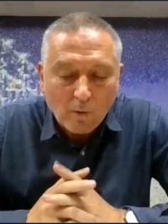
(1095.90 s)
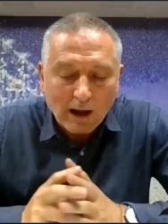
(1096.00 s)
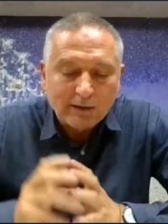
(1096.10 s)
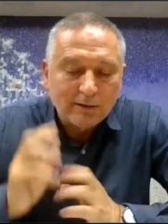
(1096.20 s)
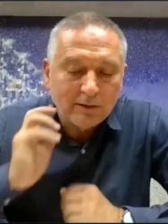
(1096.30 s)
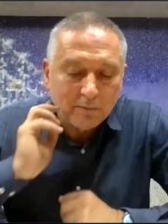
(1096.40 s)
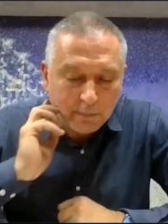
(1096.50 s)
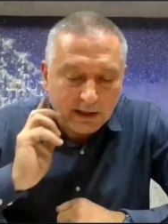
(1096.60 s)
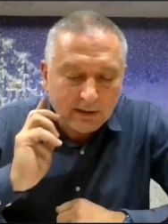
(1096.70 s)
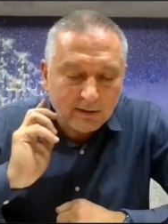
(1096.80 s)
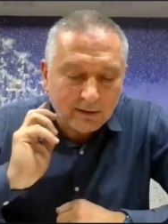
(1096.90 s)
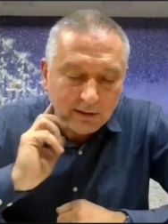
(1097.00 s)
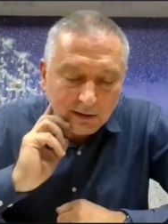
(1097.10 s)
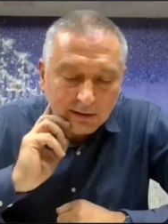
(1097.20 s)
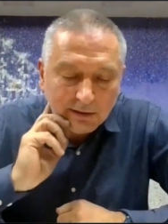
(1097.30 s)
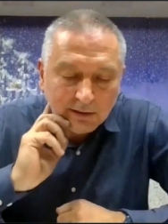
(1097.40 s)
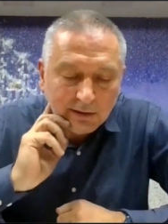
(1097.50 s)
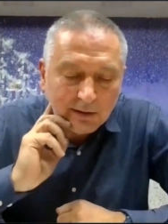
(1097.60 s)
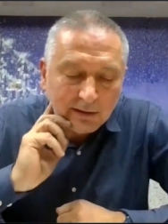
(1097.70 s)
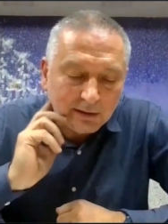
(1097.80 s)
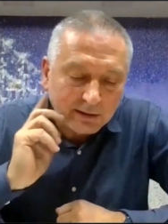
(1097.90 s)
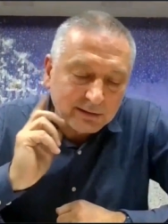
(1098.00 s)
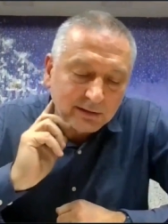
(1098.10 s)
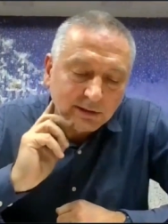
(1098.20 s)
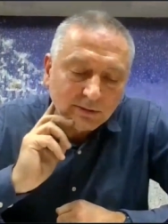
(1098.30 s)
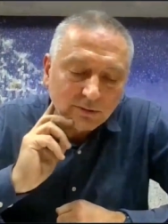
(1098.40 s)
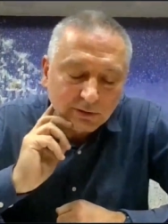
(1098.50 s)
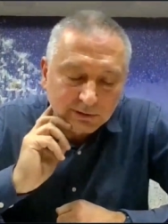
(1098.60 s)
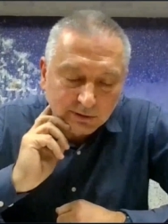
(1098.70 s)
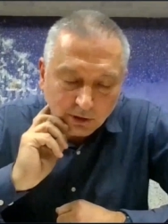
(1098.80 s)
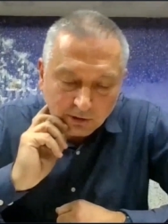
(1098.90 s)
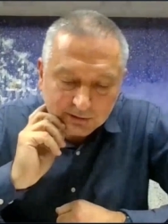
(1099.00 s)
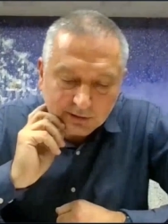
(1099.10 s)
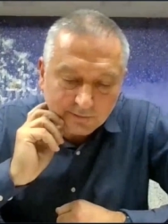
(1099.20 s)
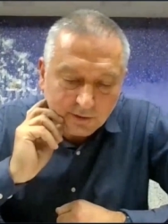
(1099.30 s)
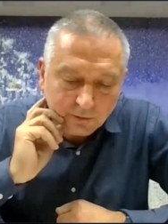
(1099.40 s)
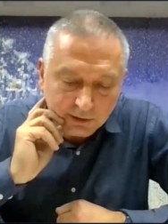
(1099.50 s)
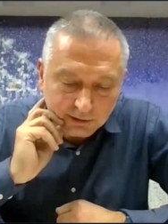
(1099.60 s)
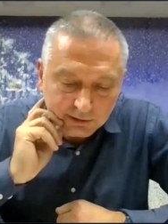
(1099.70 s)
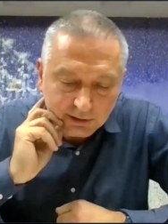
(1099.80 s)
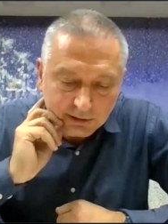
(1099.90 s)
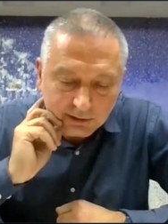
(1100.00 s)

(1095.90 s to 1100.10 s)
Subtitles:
one big ear listening to the stories of the world.